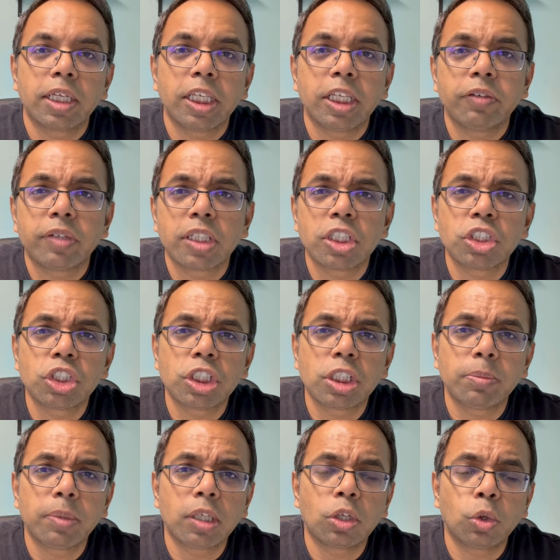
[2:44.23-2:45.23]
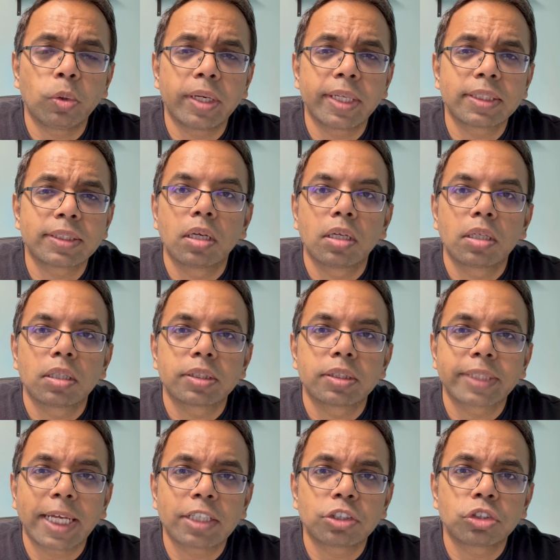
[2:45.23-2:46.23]
Even in GPQA
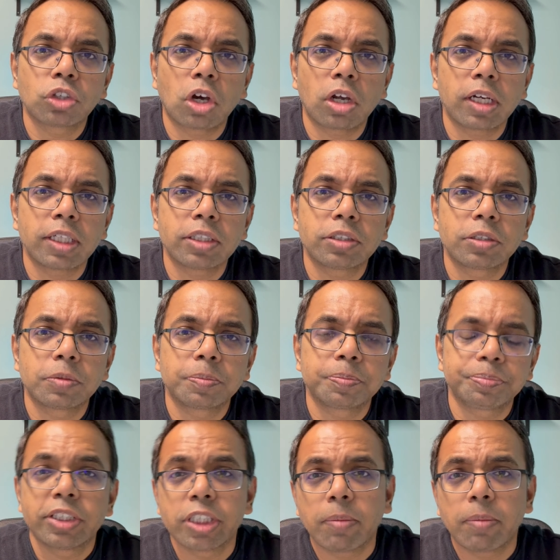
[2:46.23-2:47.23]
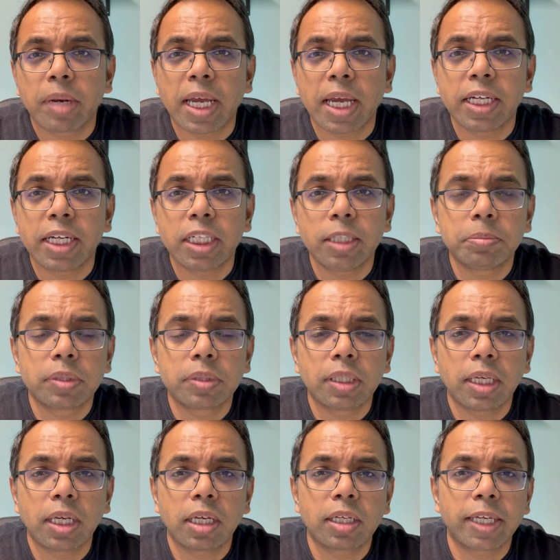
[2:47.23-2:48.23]
science knowledge, Gemini Deep
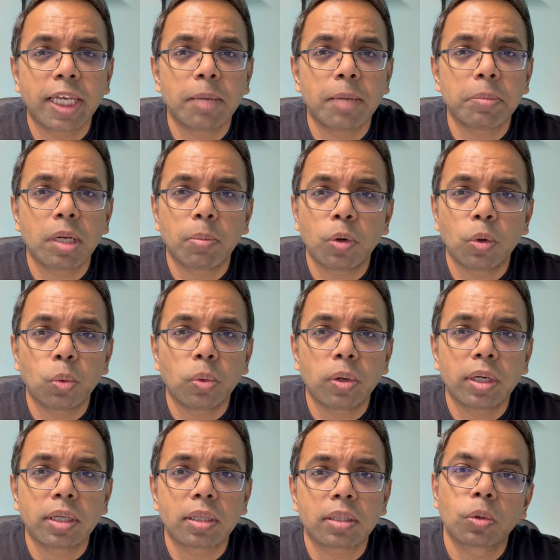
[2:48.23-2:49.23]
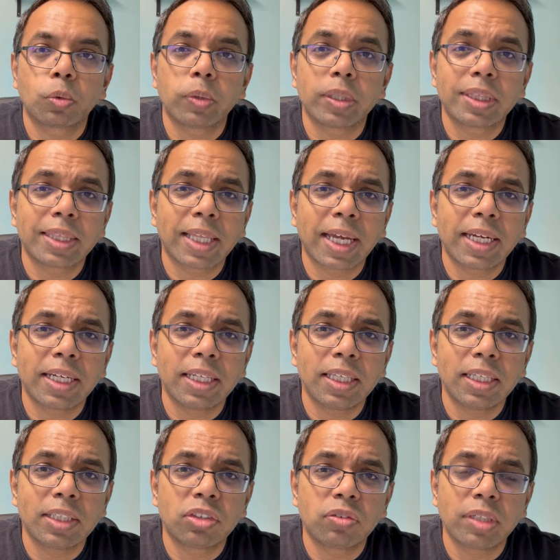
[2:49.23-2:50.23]
Think came number one with
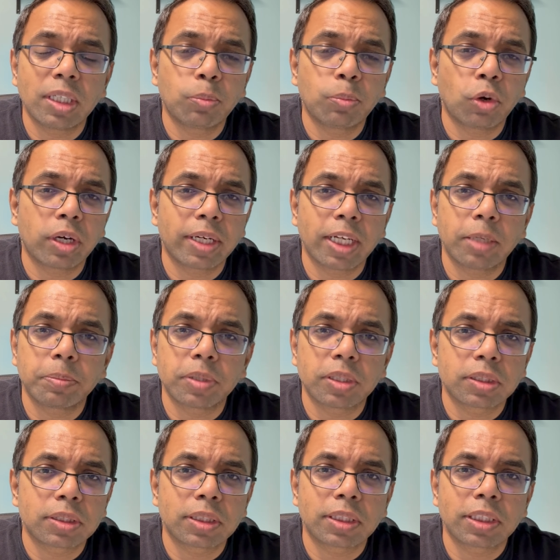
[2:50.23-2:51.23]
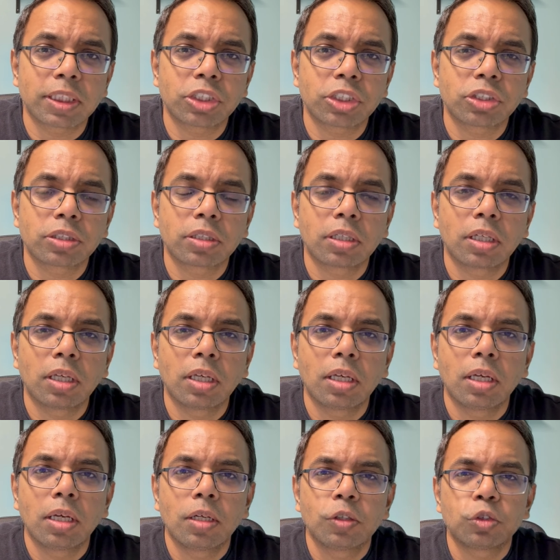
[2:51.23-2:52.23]
93.8 percentage.
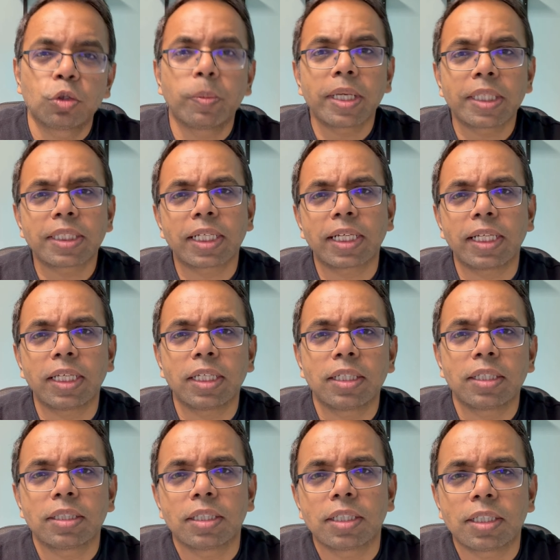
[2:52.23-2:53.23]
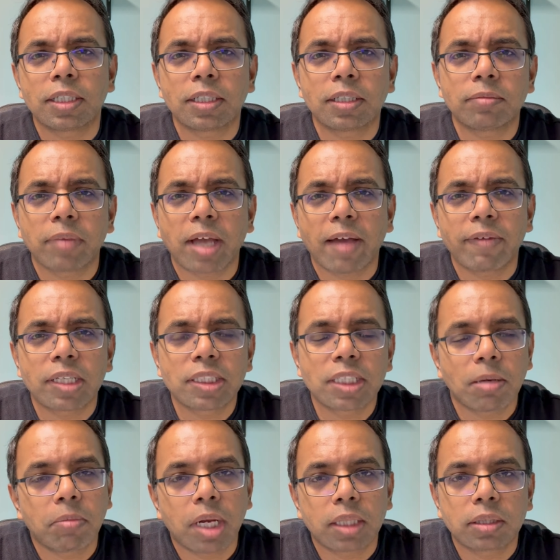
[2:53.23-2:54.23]
So basically, having
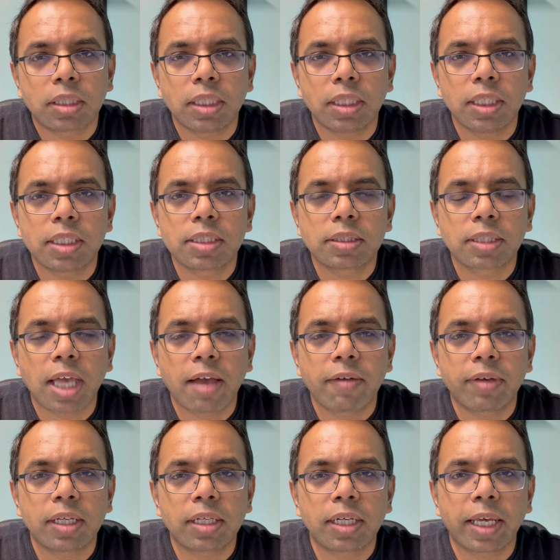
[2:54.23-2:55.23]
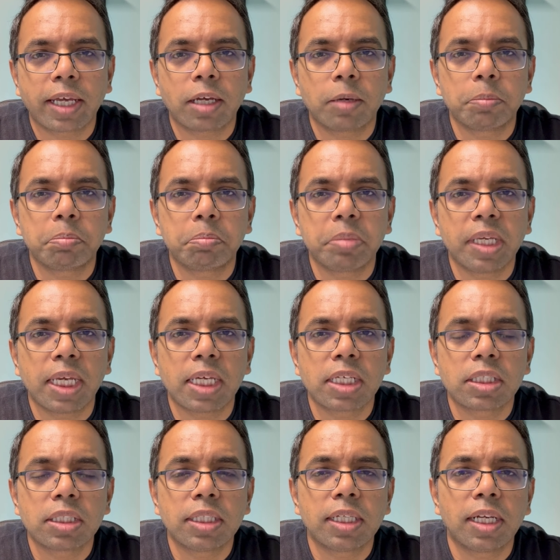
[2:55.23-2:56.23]
Gemini 3 is having like a
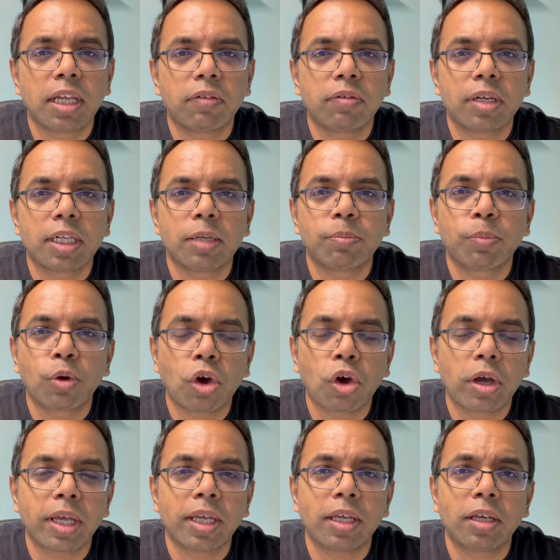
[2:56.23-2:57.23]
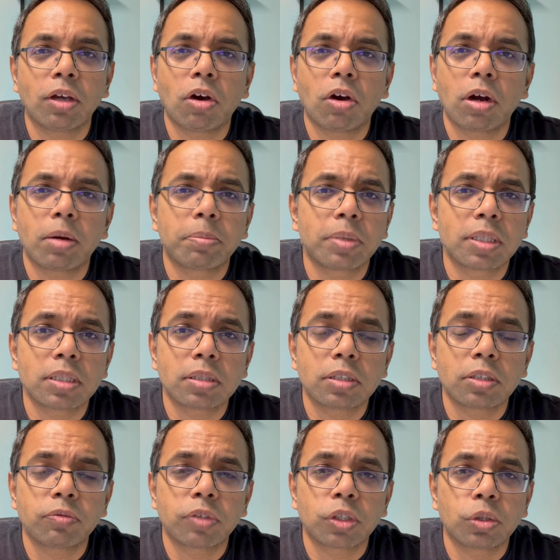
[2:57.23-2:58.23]
PhD level employee or a
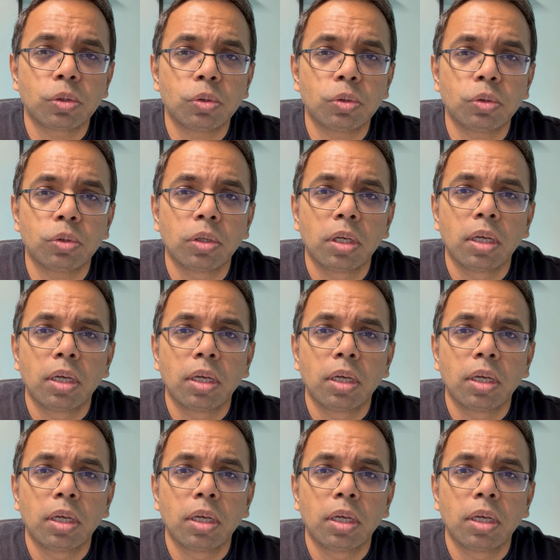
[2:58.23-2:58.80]
person with you